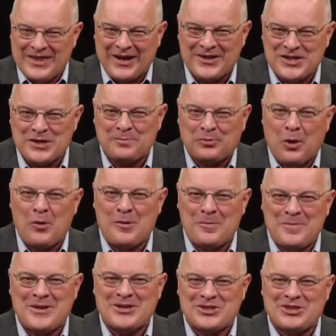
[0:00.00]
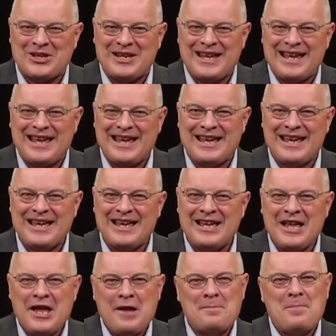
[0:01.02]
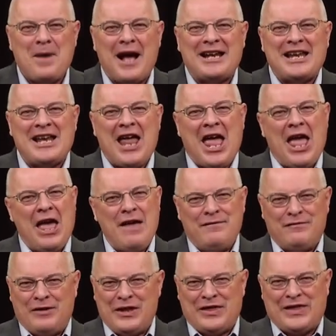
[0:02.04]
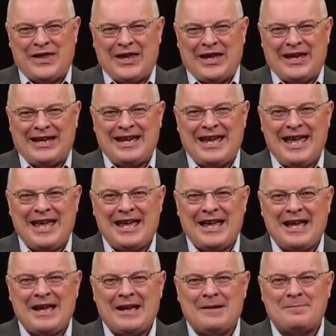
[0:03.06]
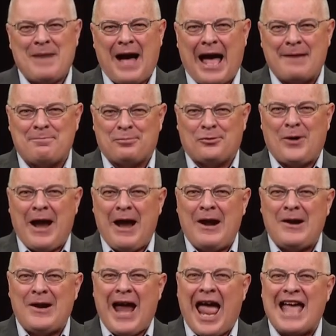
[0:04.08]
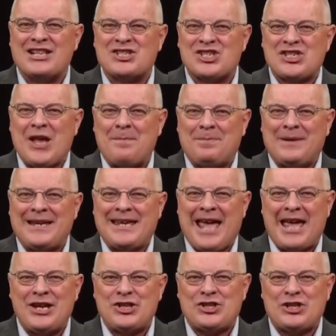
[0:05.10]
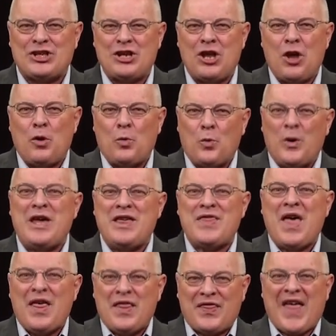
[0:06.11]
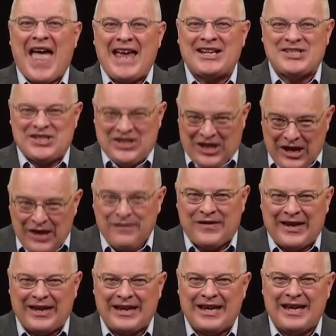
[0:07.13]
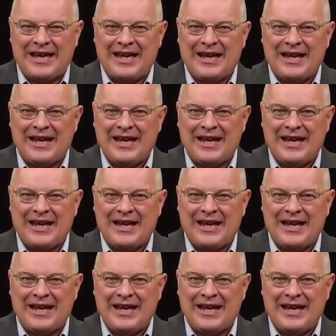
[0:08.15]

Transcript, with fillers: There's the prohibition. But in everything, by prayer and supplication with thanksgiving,